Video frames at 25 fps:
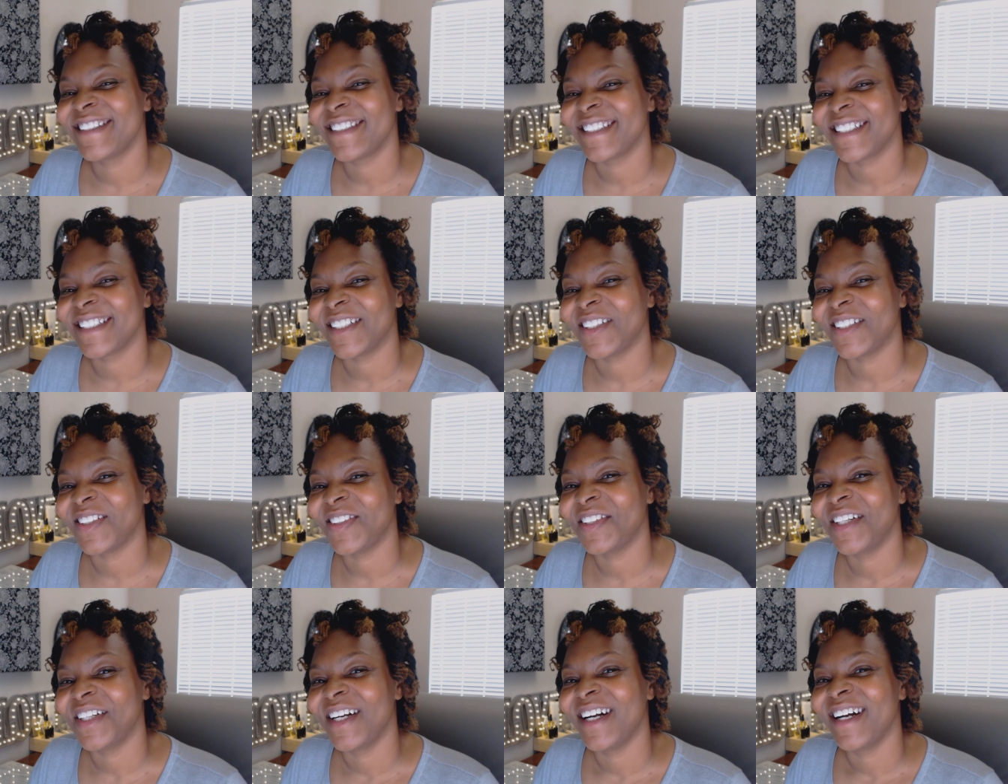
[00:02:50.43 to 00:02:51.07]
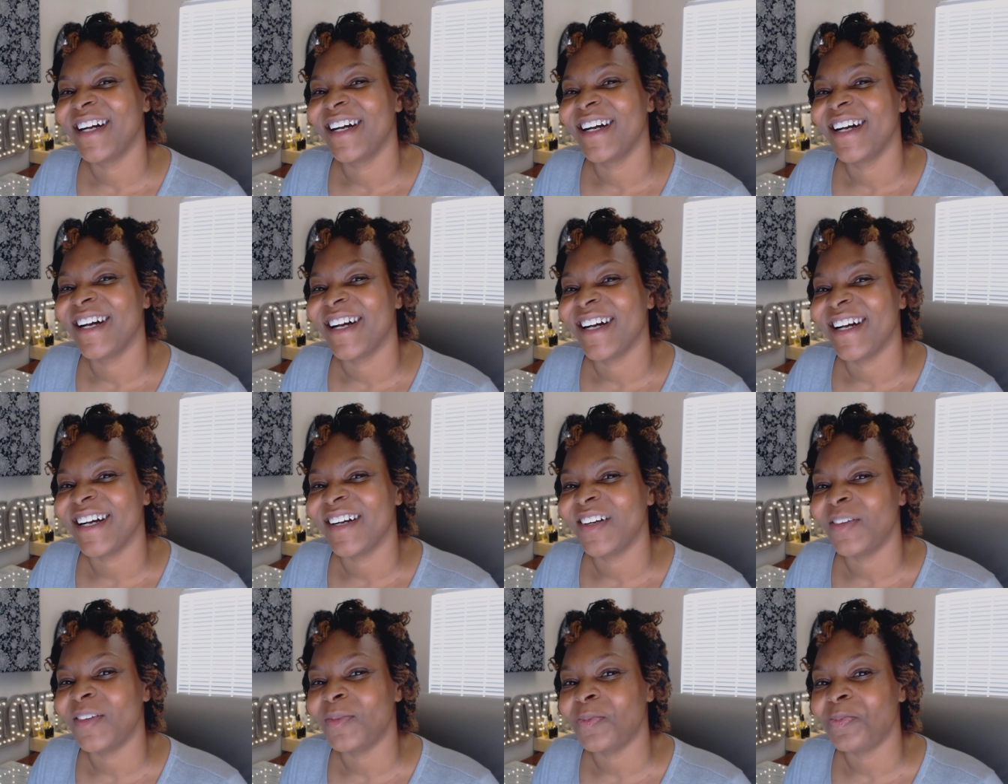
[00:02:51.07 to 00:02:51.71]
so,
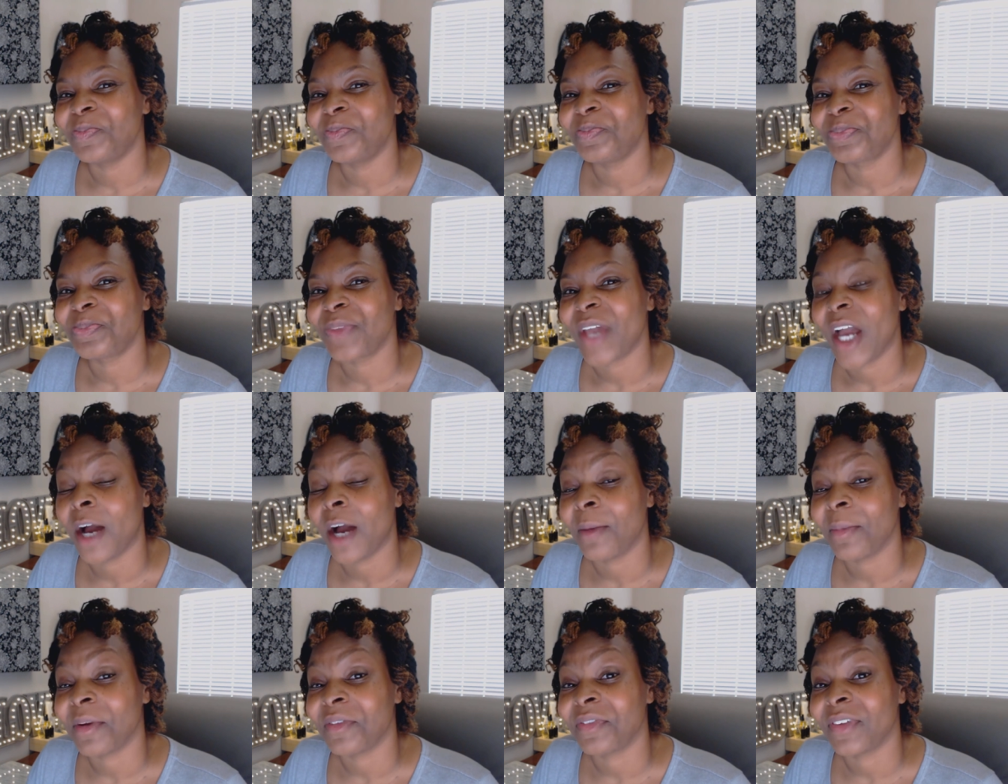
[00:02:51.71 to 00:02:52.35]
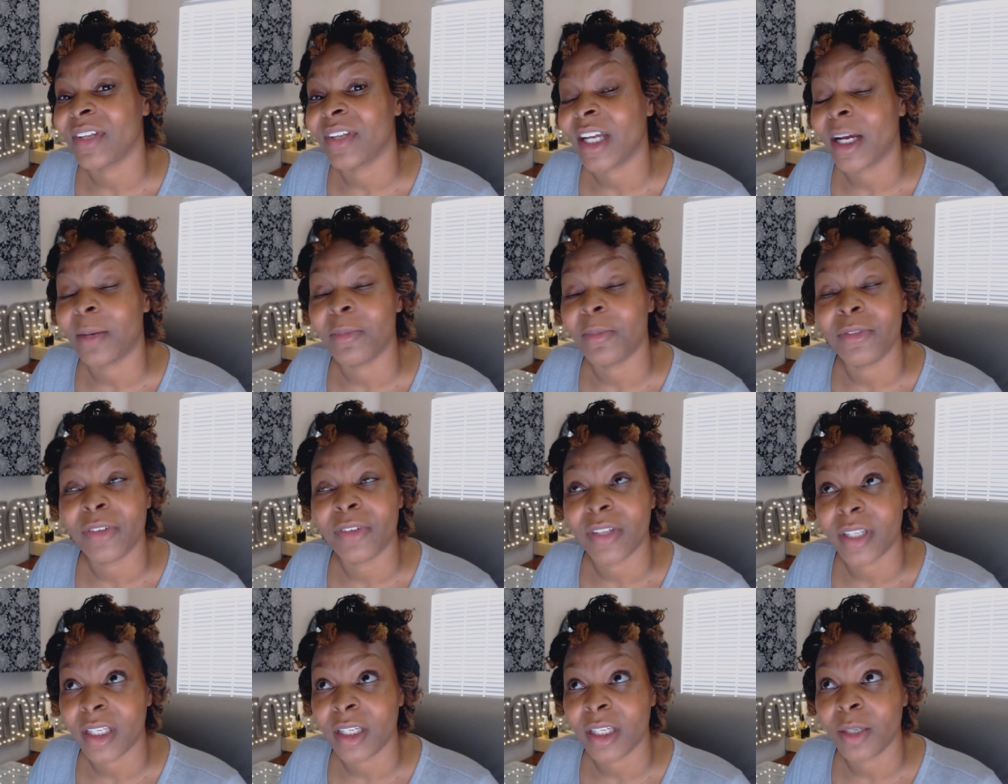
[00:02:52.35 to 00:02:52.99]
um, how am I feeling? I'm
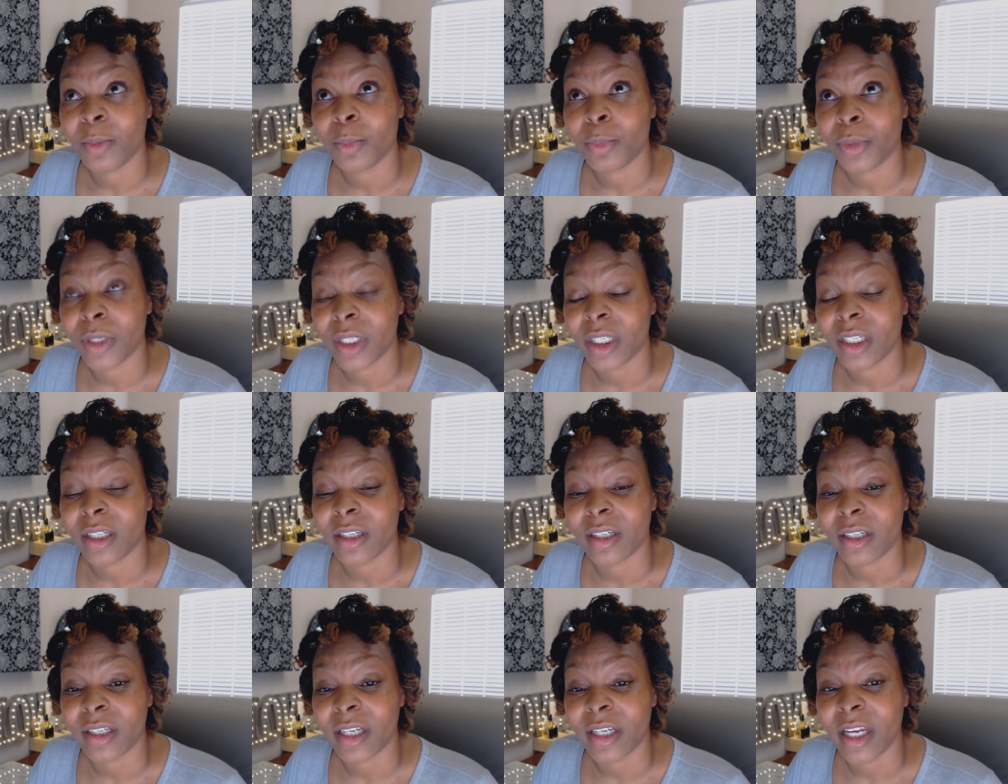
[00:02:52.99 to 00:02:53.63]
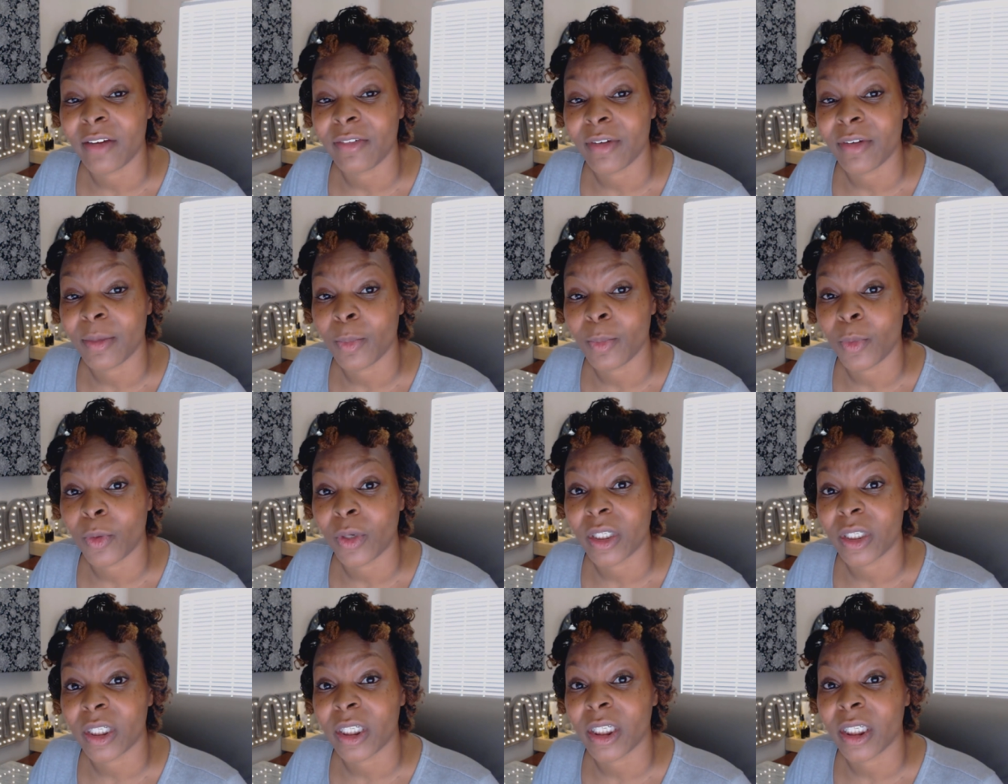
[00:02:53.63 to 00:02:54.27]
feeling pretty good. Every
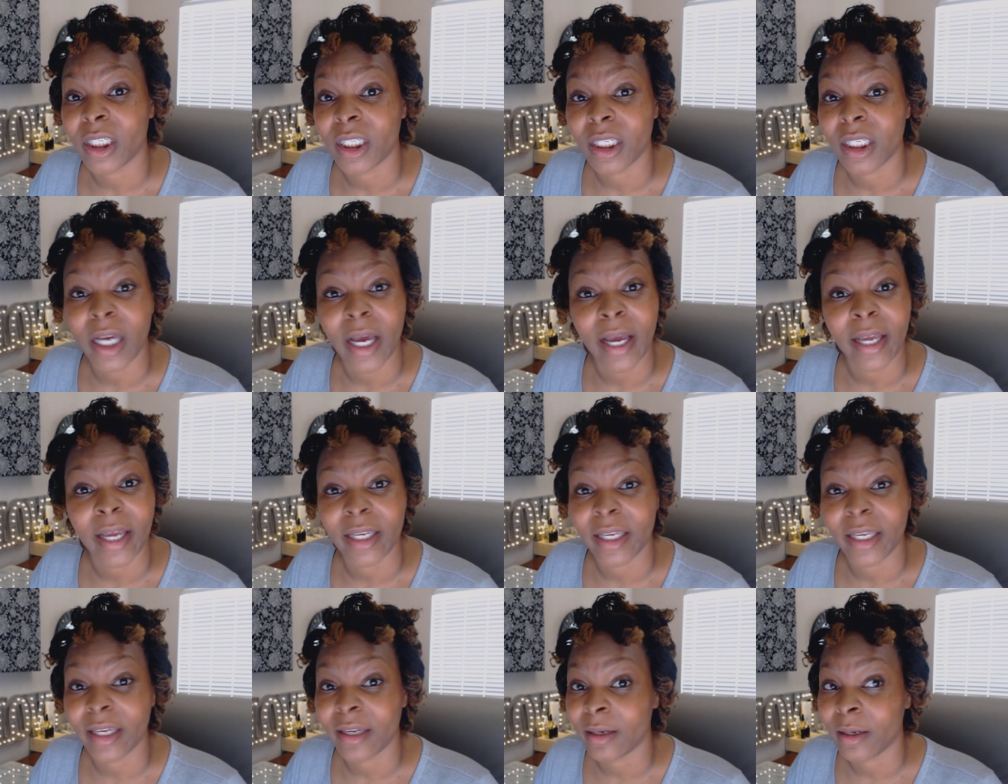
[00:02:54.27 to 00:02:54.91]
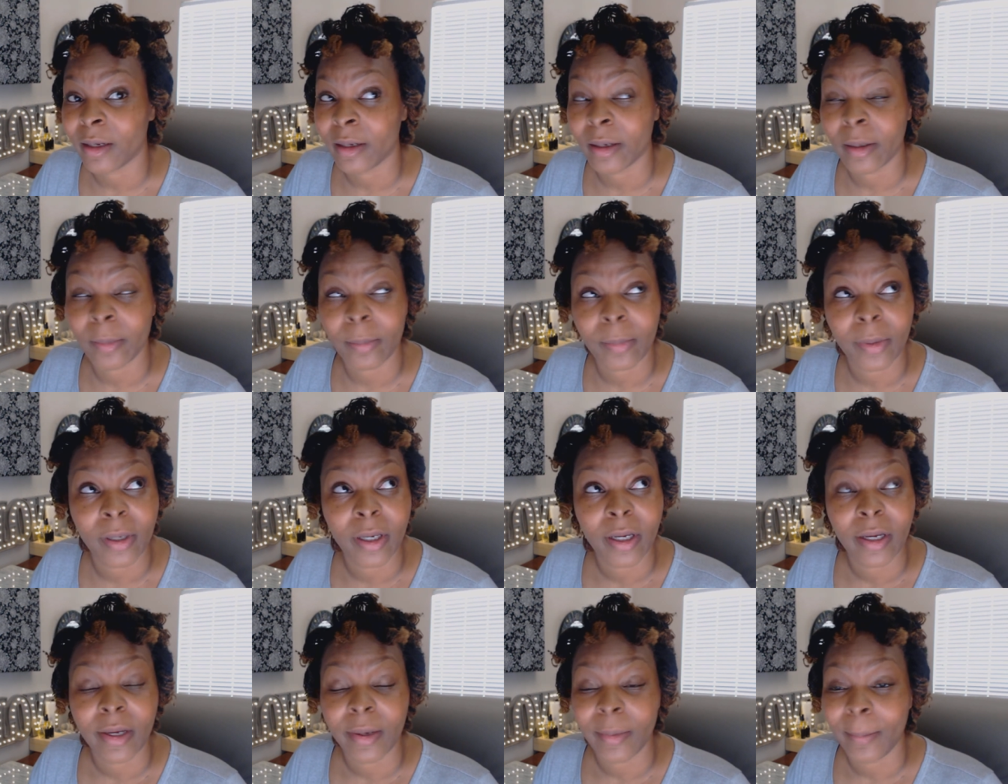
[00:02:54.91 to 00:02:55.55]
morning I get up
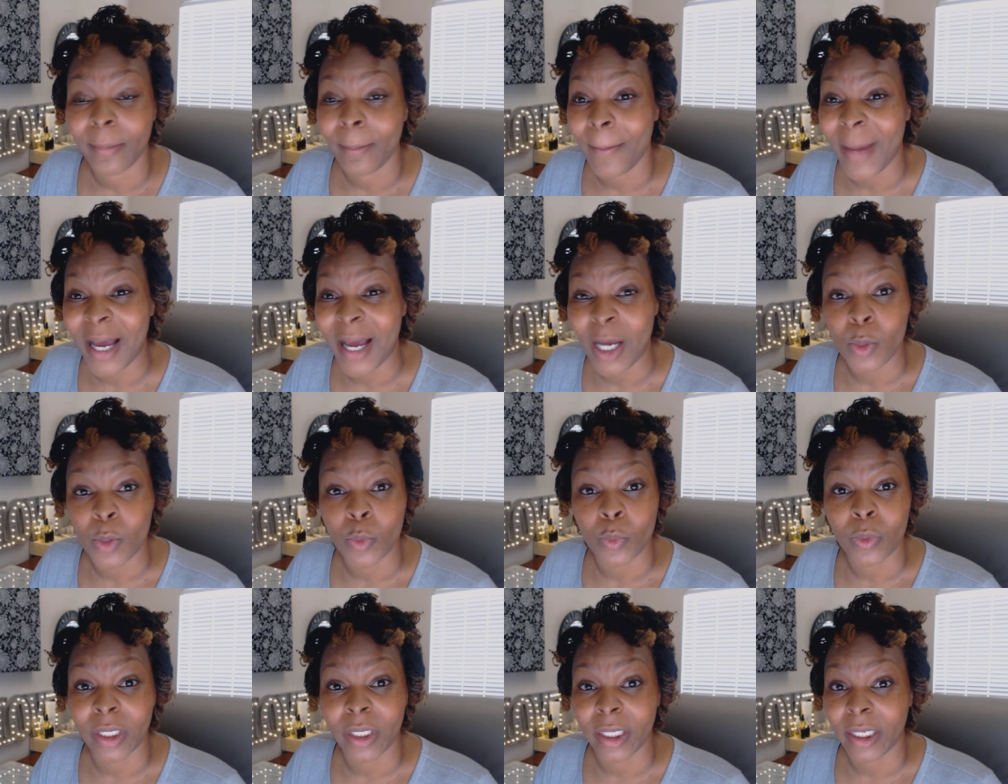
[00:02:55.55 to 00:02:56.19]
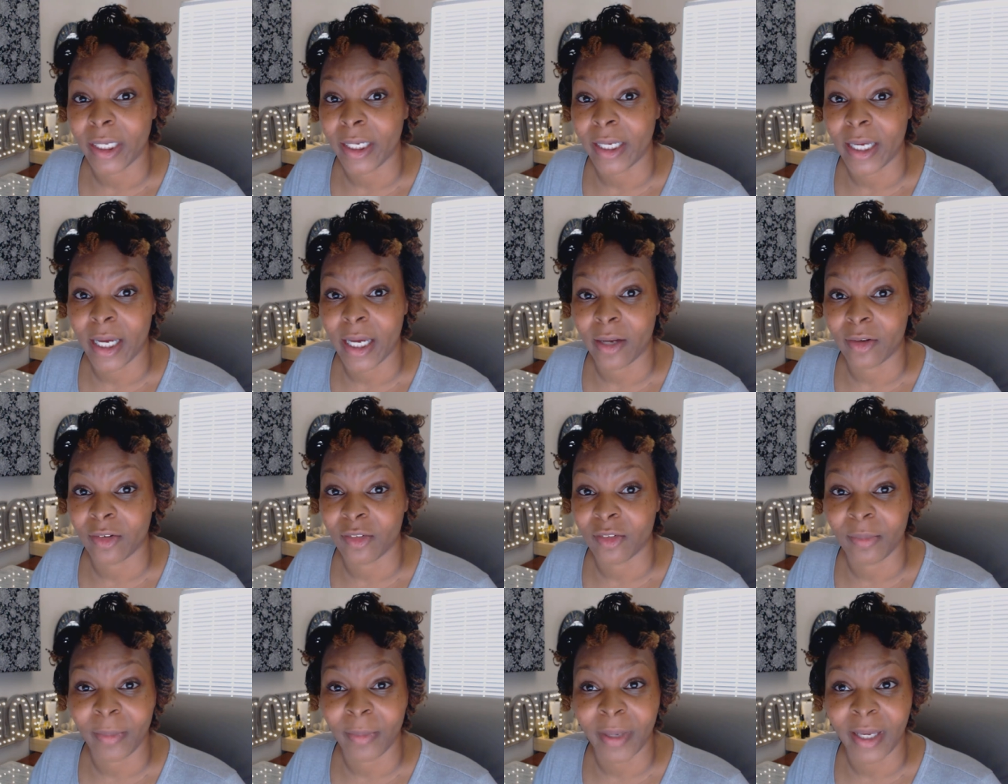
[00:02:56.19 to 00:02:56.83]
bounding
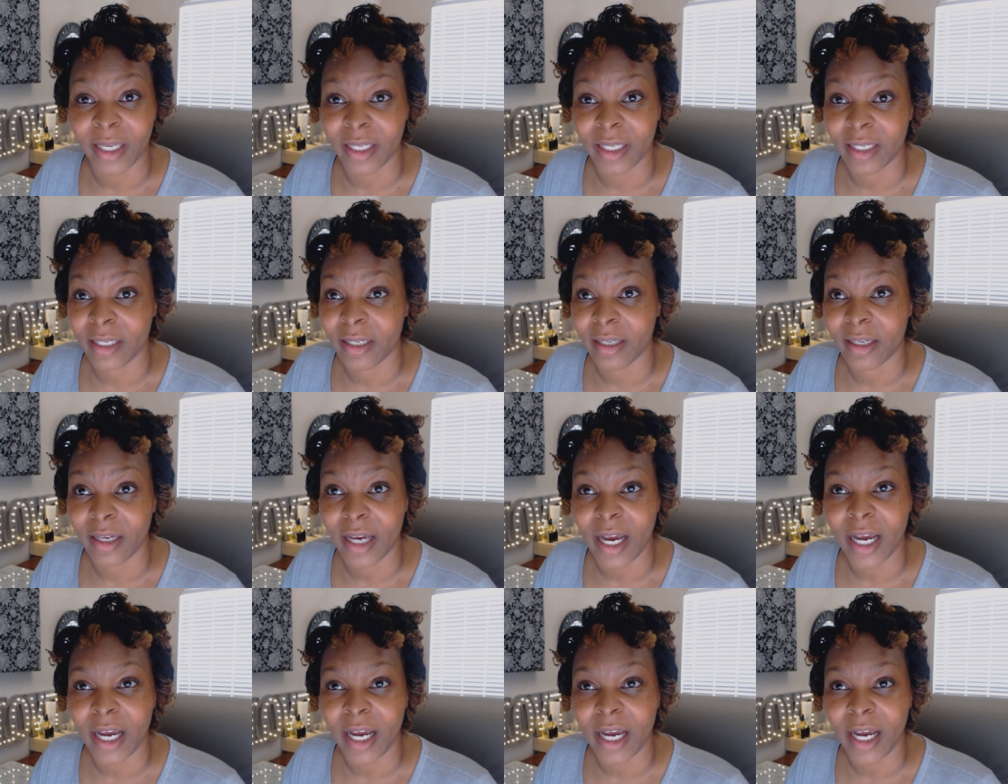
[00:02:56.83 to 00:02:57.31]
out of bed.